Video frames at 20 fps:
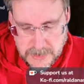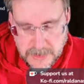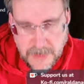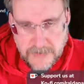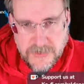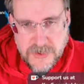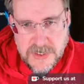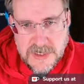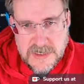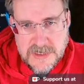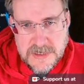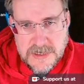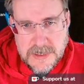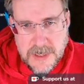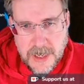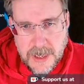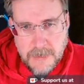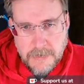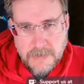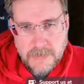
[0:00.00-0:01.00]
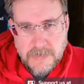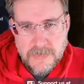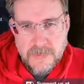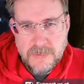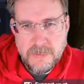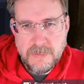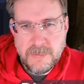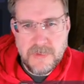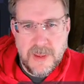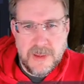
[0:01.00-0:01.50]
They've just
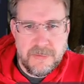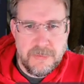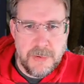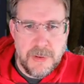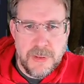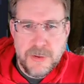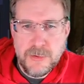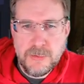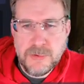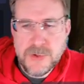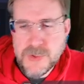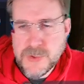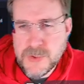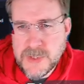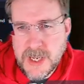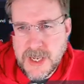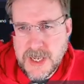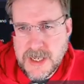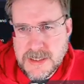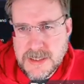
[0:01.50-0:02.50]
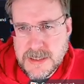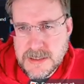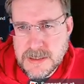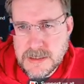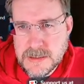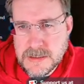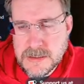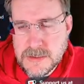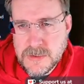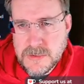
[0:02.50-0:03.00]
um, they've been through two cases.
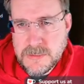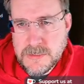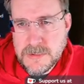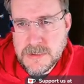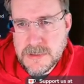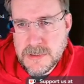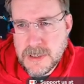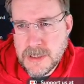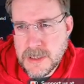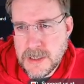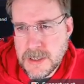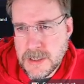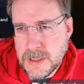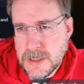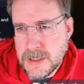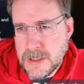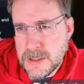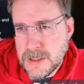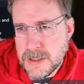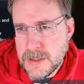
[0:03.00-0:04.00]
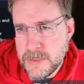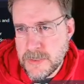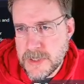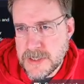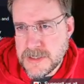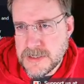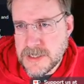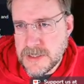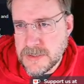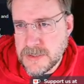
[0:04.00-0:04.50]
This group. One
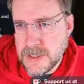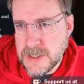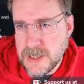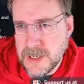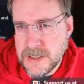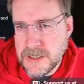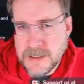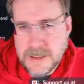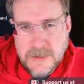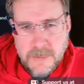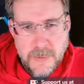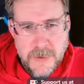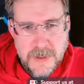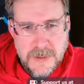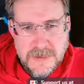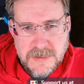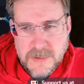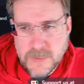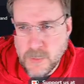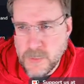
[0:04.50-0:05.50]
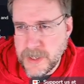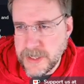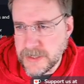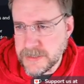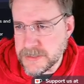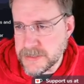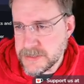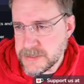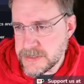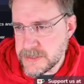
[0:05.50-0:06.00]
is out in London. One is in
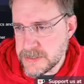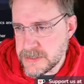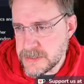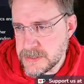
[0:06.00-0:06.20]
Wales.